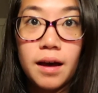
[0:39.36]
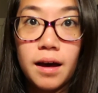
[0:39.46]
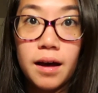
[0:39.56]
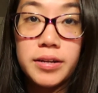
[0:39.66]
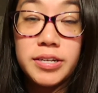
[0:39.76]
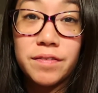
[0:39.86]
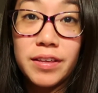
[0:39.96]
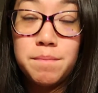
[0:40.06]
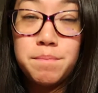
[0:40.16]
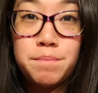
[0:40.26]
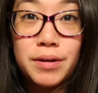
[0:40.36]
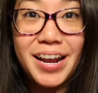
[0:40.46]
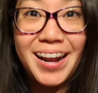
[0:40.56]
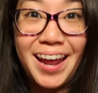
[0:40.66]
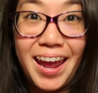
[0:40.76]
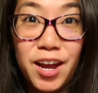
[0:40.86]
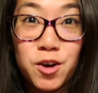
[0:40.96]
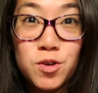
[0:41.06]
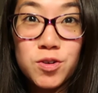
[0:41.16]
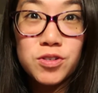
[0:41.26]
definitely put it at an
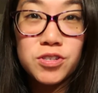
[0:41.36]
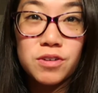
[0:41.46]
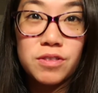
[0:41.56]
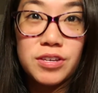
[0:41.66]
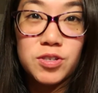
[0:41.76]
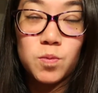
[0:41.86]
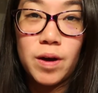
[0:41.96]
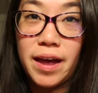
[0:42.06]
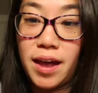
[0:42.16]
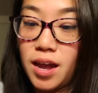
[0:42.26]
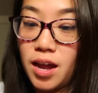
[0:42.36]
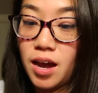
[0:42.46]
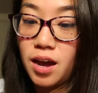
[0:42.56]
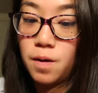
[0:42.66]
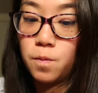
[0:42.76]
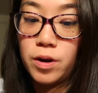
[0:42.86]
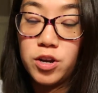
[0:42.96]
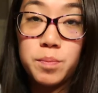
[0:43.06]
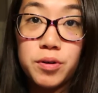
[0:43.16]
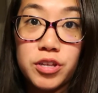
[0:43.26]
angle, so this way when
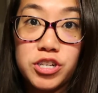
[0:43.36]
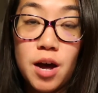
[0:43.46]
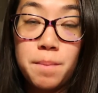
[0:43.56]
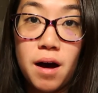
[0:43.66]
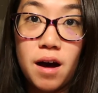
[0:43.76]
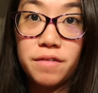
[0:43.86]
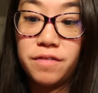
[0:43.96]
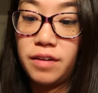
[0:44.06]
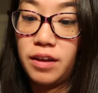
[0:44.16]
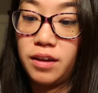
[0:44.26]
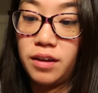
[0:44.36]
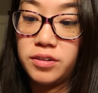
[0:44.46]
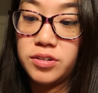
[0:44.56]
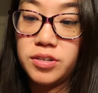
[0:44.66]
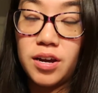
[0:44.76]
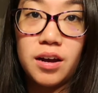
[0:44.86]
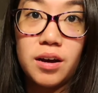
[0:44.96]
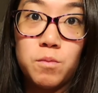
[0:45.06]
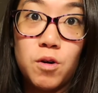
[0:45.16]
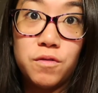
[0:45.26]
you pull the top off, it
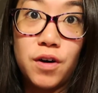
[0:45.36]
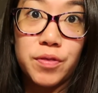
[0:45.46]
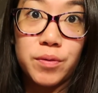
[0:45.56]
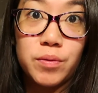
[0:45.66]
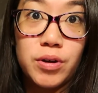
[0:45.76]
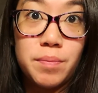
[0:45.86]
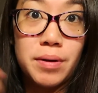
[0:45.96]
won't fall through when you